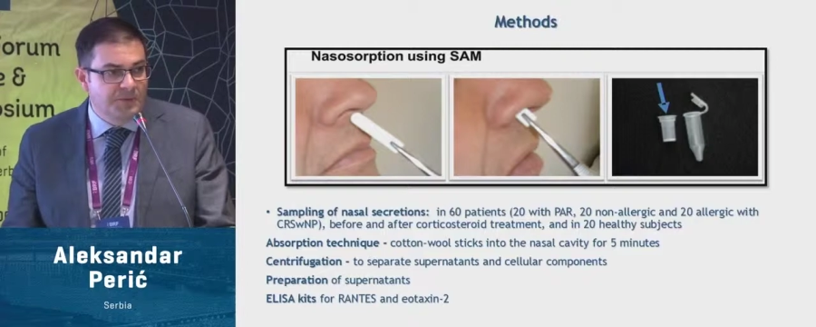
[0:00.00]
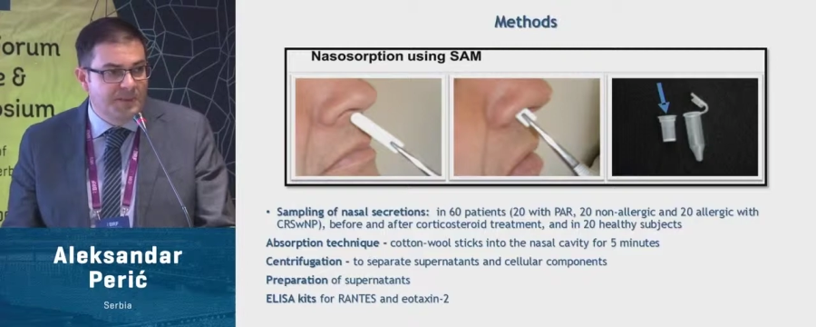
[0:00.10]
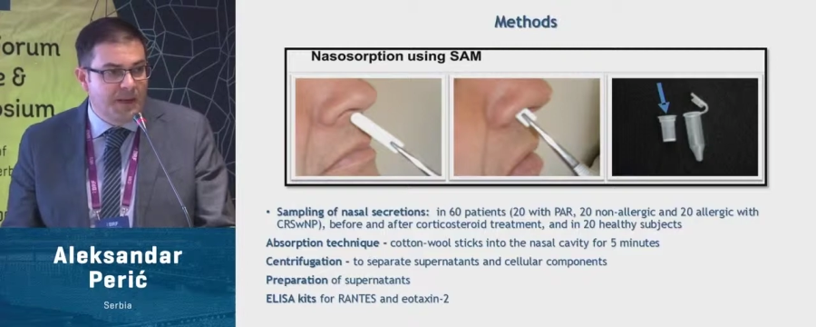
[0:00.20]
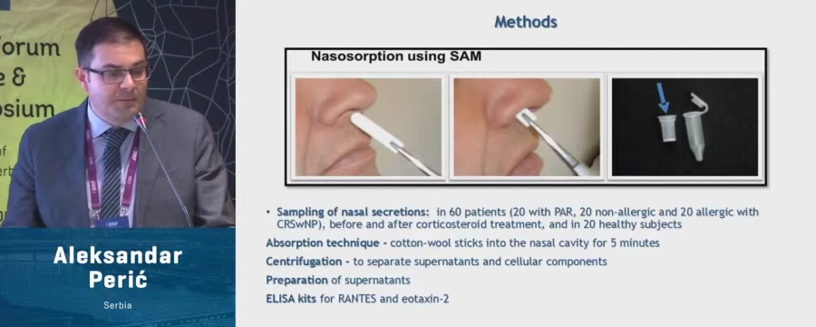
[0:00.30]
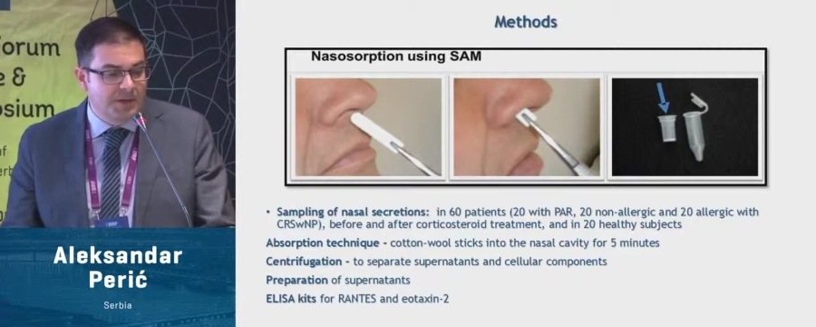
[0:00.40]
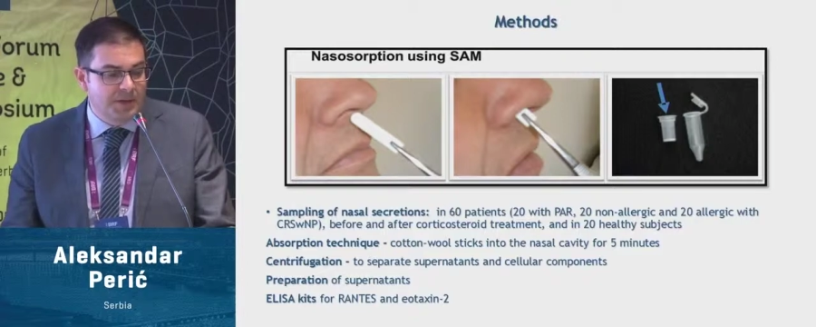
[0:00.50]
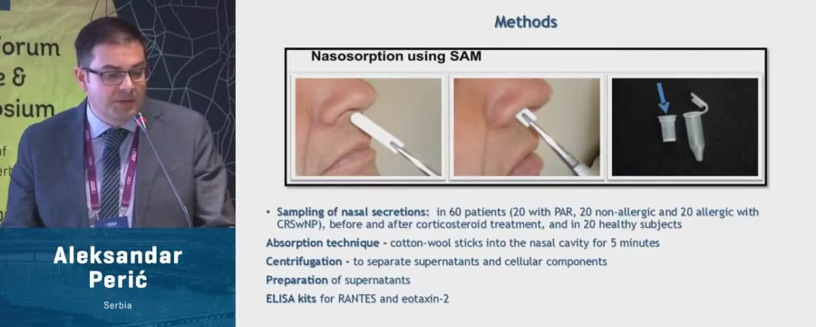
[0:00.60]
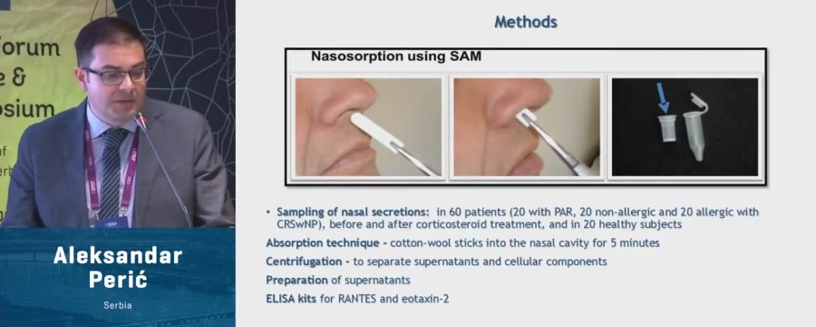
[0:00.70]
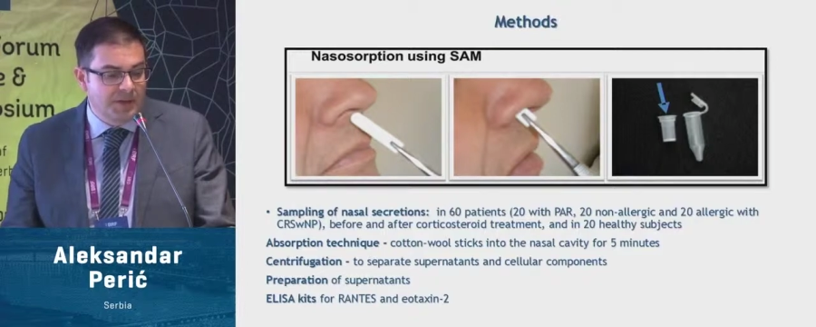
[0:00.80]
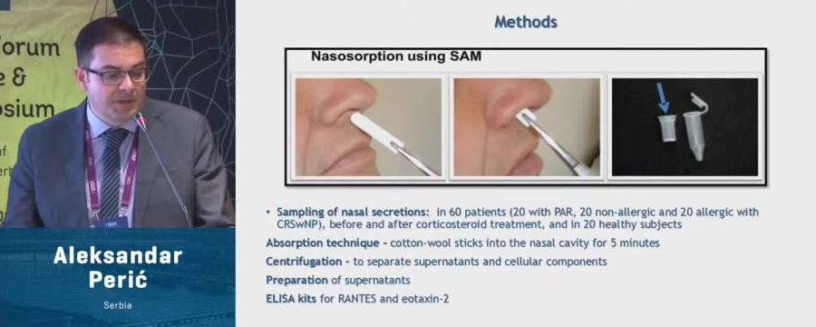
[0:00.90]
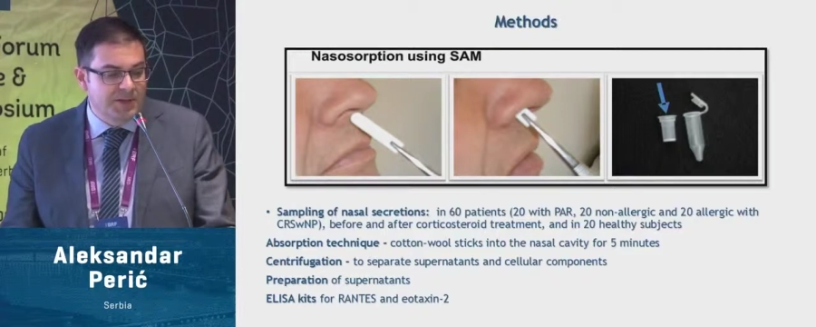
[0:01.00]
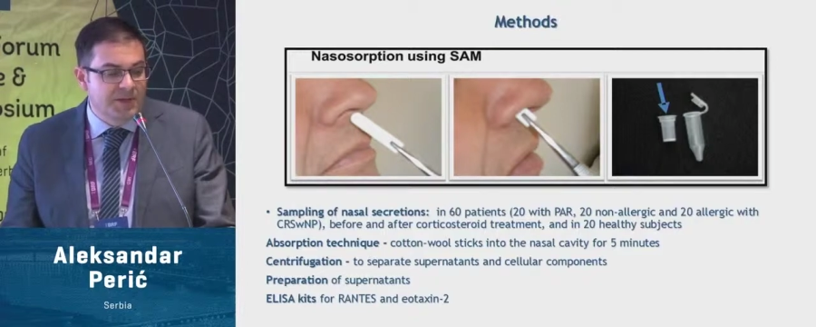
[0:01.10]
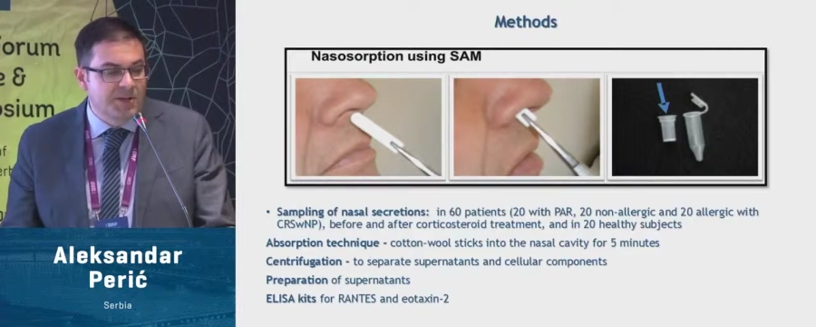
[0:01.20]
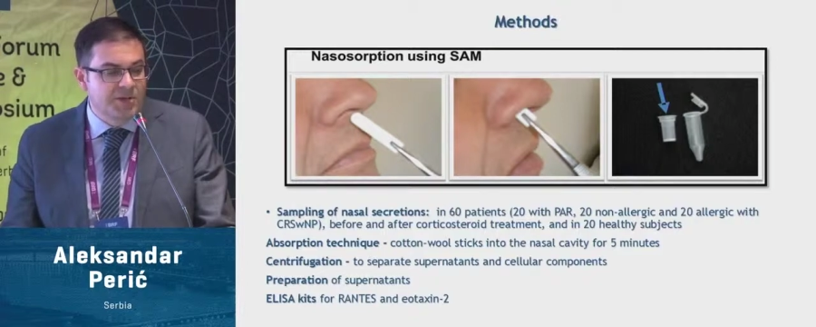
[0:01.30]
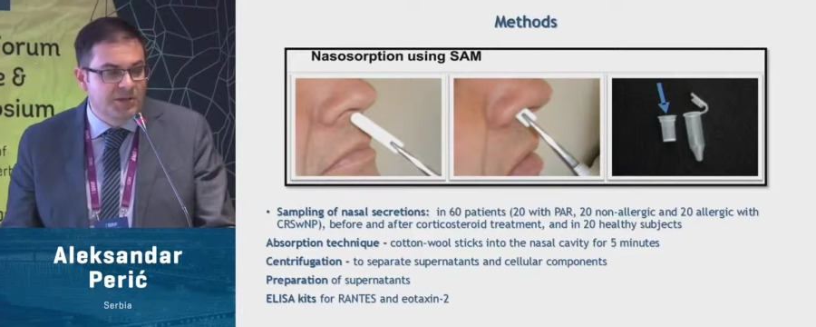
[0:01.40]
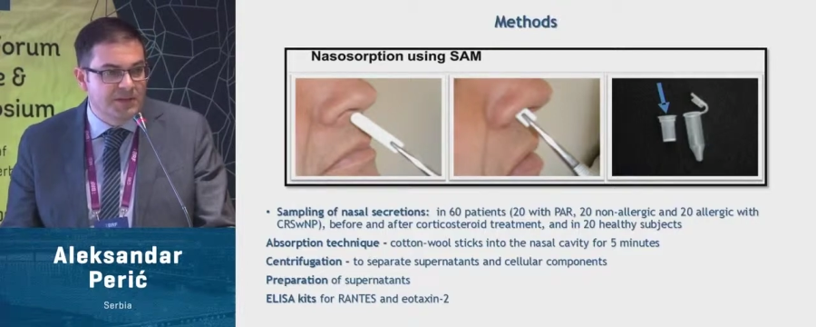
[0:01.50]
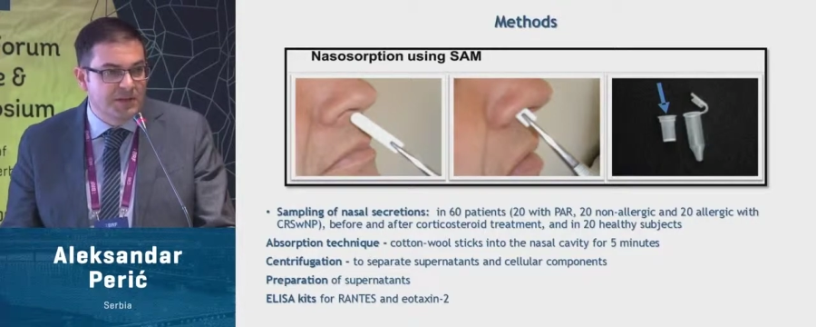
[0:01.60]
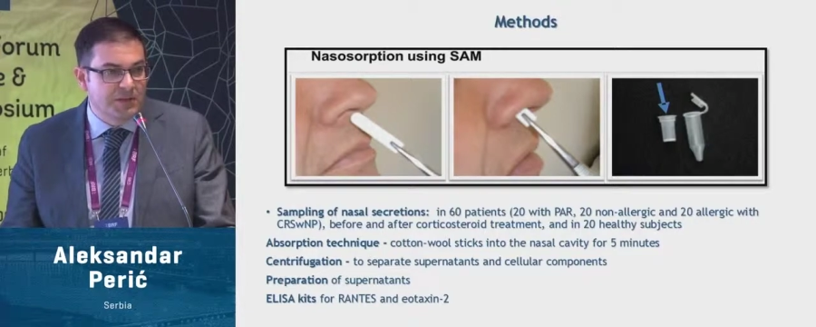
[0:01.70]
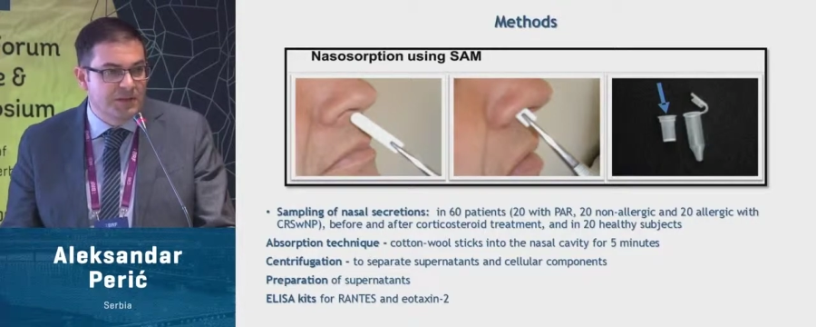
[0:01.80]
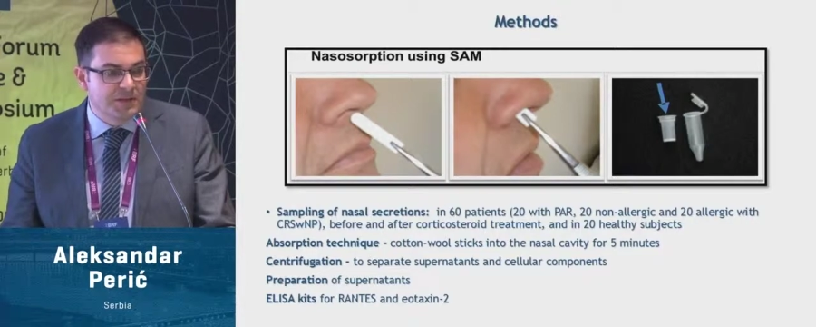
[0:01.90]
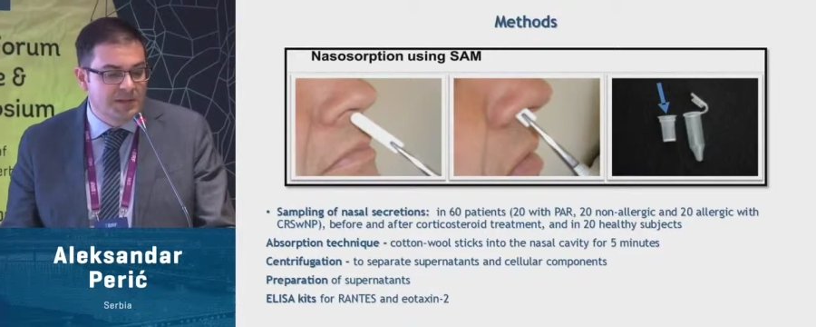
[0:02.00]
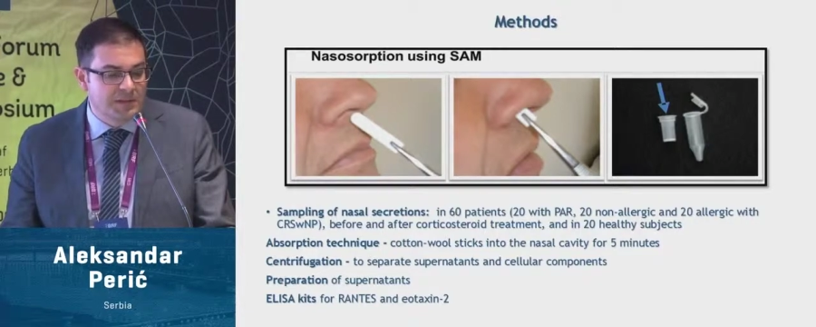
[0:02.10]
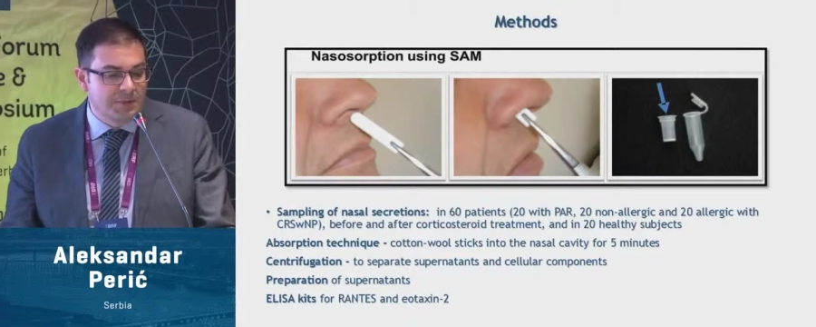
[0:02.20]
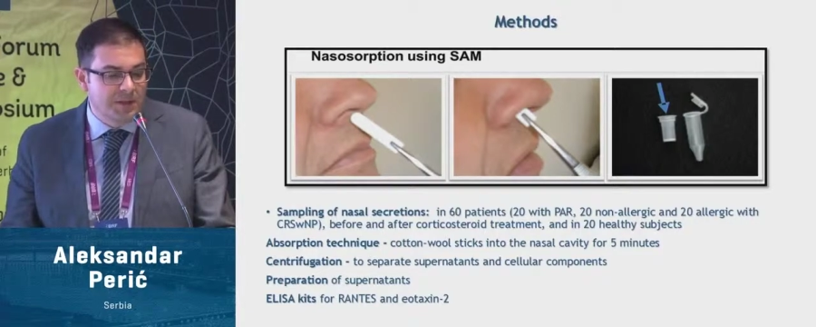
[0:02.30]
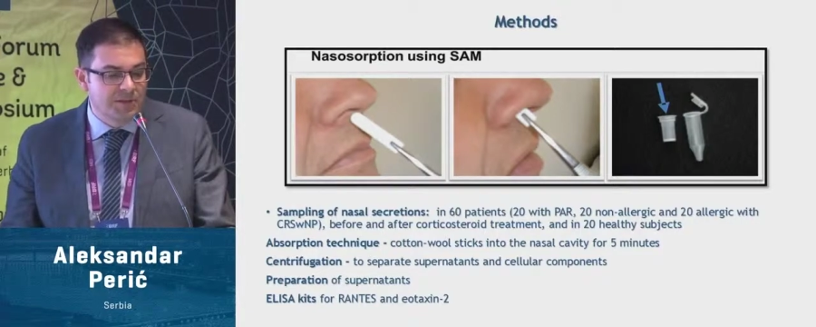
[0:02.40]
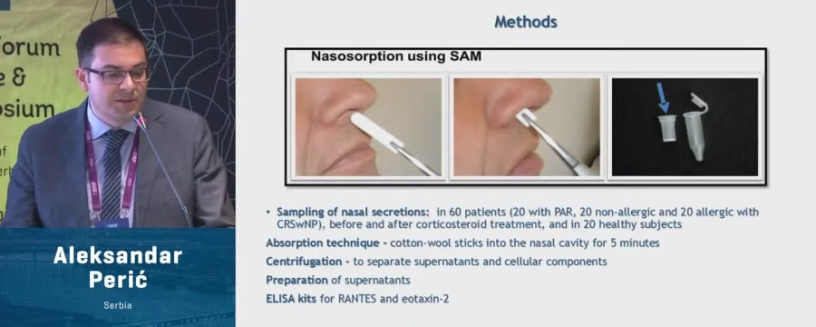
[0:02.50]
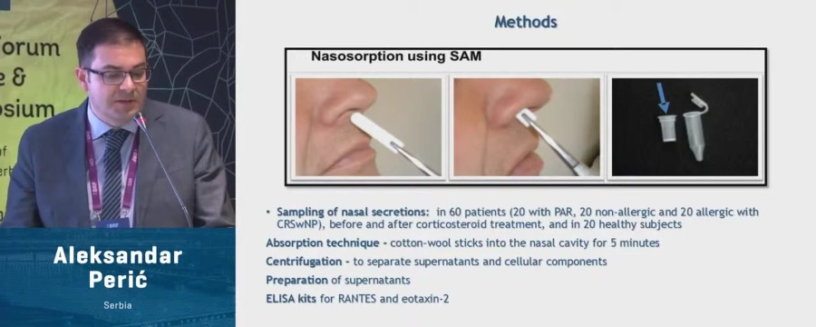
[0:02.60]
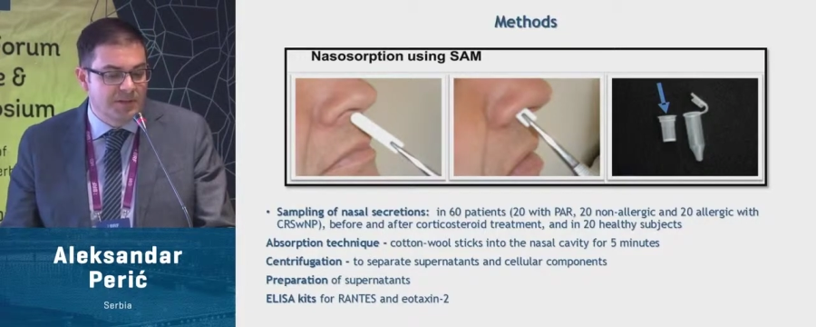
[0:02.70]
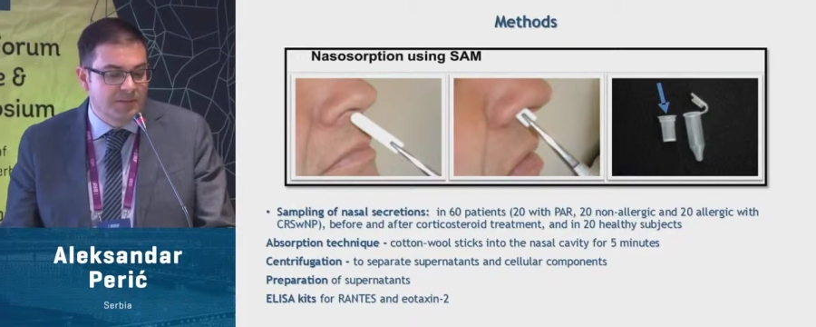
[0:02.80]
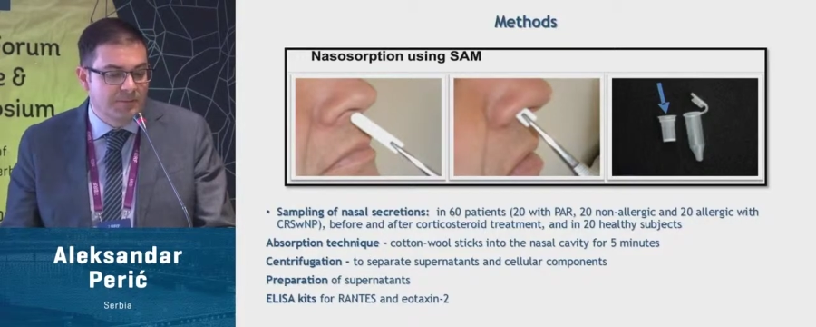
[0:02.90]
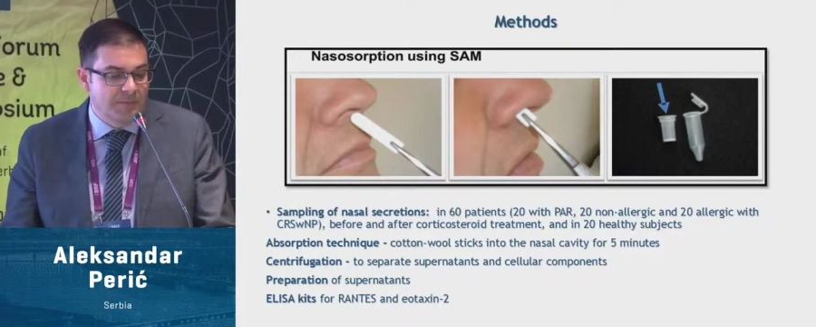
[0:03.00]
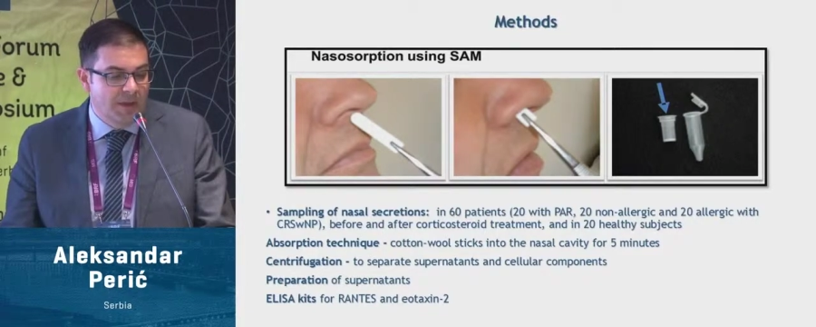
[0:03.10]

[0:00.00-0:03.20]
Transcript: the sampling of nasal secretions in all 60 patients